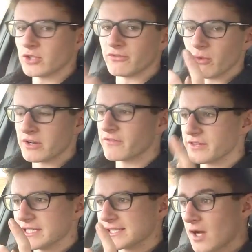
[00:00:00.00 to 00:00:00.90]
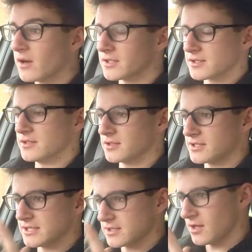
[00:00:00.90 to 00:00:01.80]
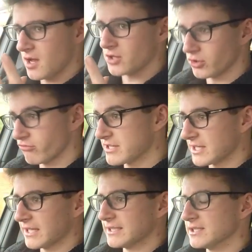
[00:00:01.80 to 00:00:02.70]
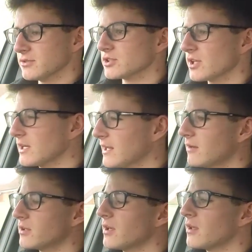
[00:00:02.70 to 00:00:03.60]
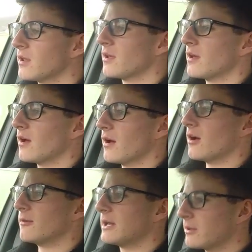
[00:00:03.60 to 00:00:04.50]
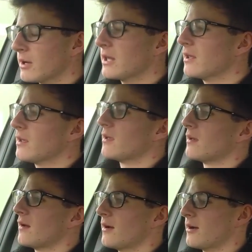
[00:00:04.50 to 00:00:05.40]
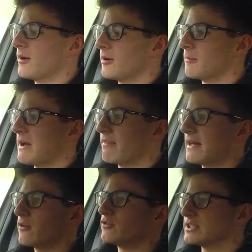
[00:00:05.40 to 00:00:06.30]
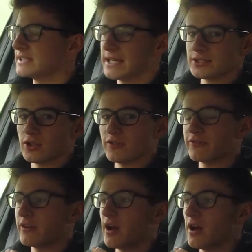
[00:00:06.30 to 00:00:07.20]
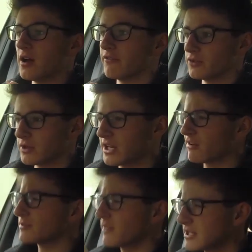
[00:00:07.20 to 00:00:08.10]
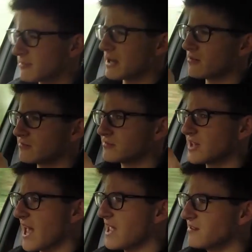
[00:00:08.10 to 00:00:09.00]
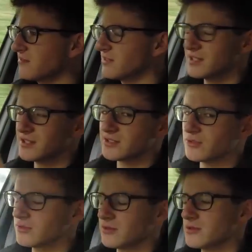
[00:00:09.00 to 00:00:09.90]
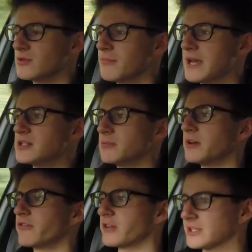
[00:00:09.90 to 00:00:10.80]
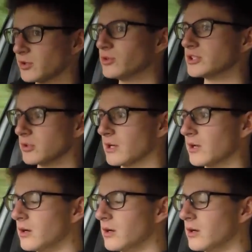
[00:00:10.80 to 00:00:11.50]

off one of the silencers because it's non-resonated, so it's slightly louder anyway, and that obviously takes off a few kilograms. I think it's about 10. It's not major, but for an exhaust it's quite a